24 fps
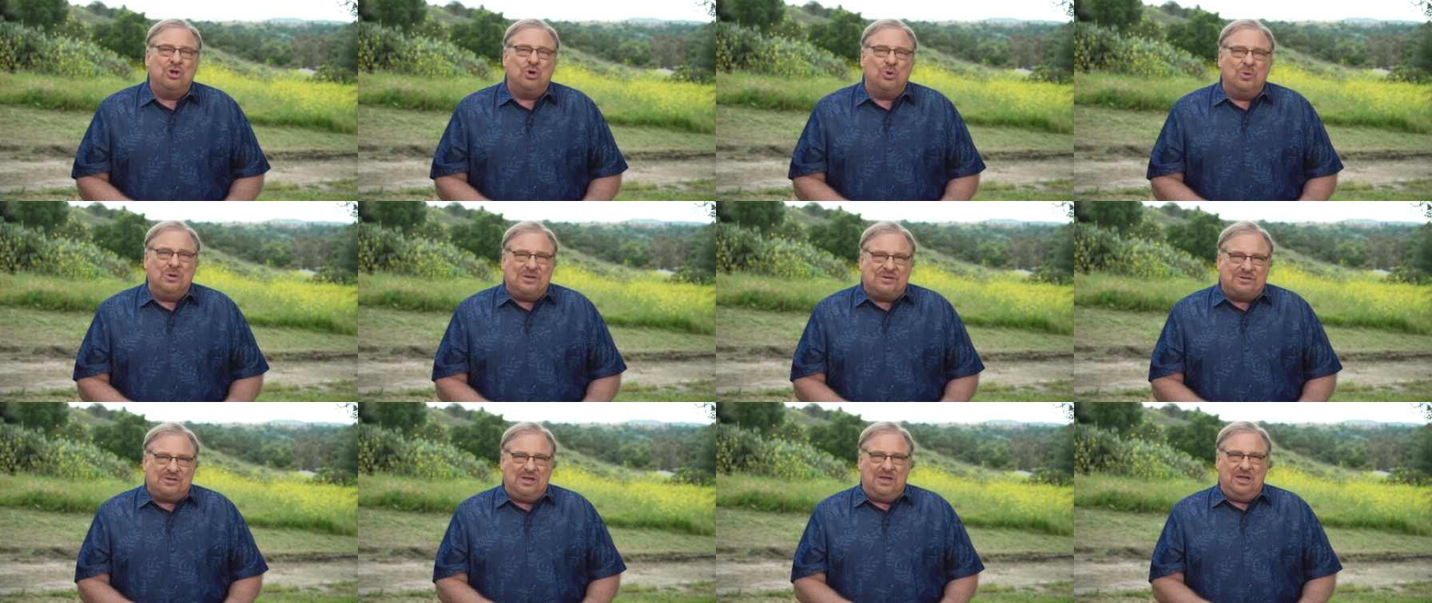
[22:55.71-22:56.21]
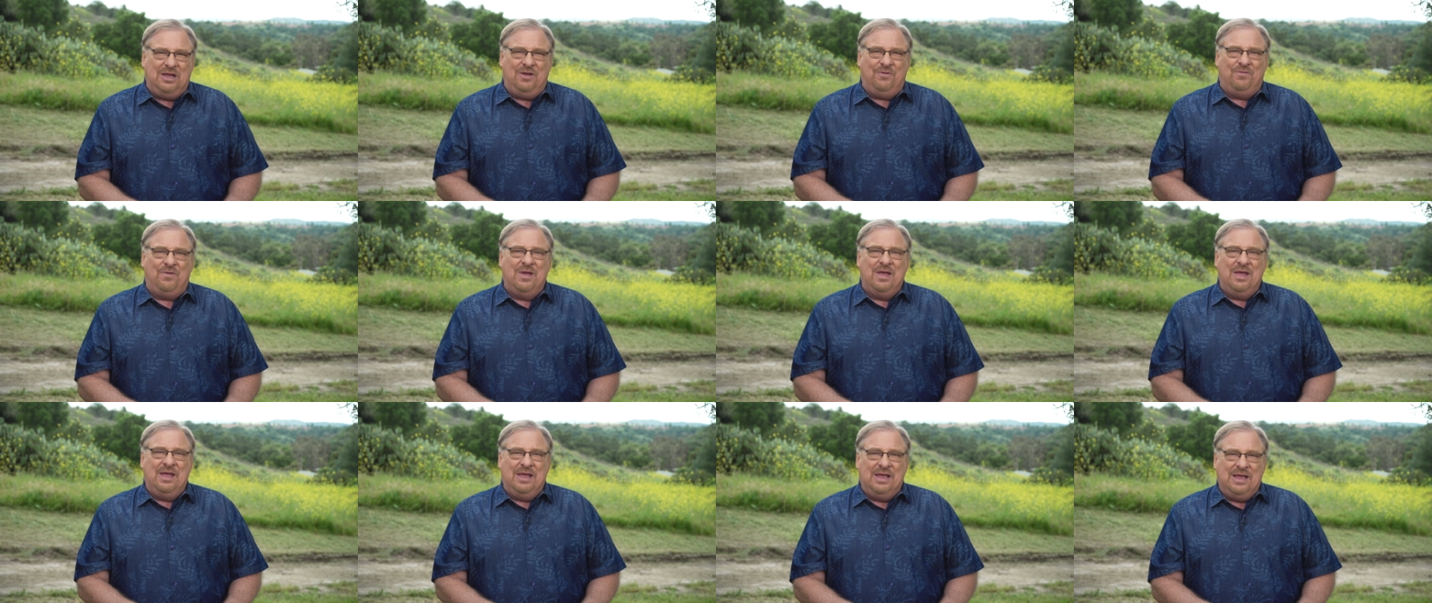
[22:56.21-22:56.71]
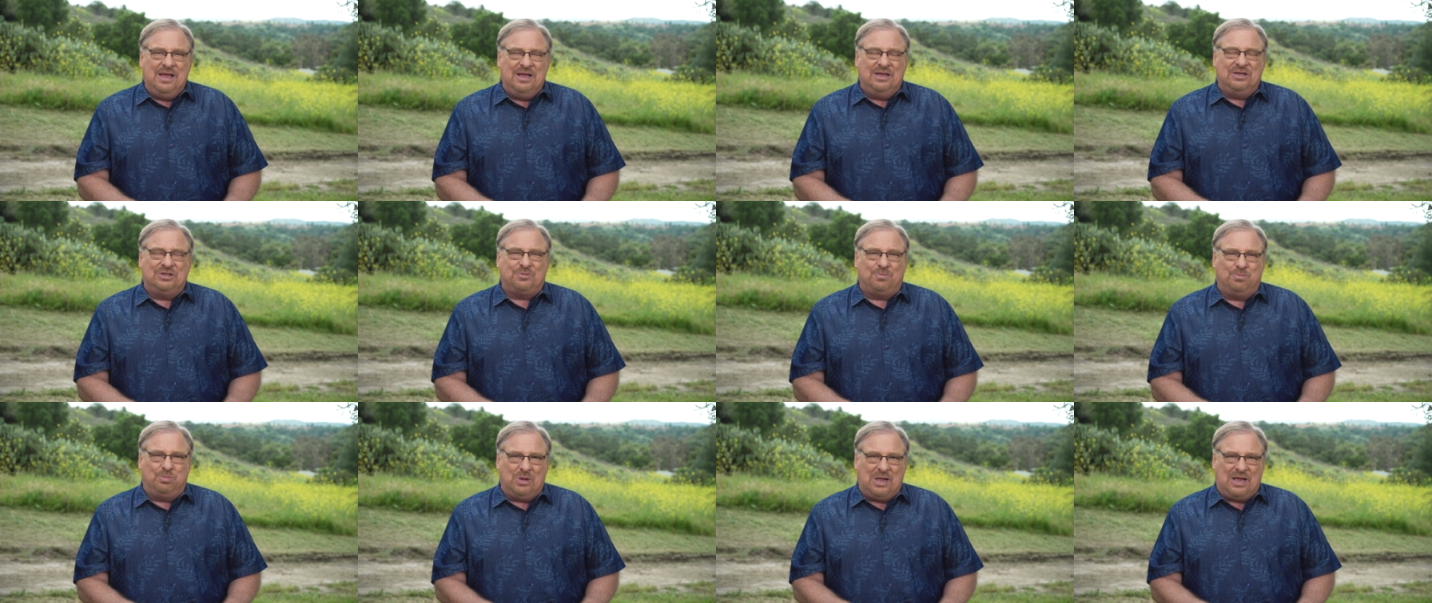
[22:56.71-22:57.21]
to receive
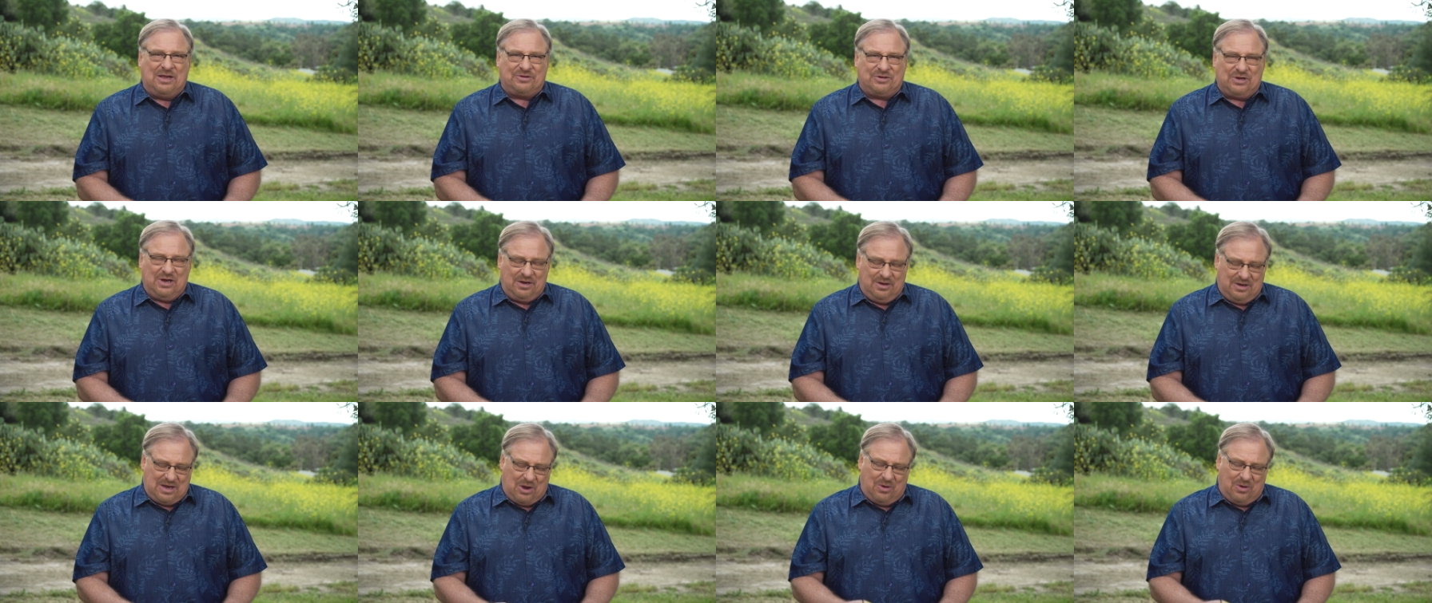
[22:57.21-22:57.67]
his blessing.